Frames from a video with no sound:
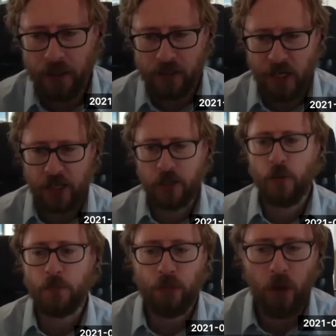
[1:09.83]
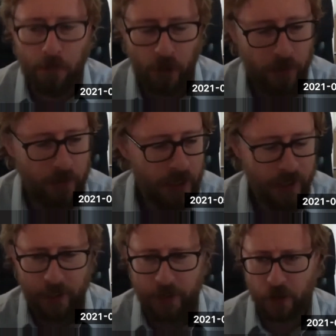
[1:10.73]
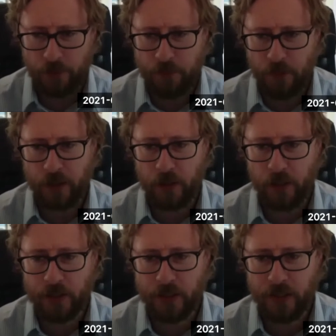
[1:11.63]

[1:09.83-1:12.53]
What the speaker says: takes your problem, it splits it,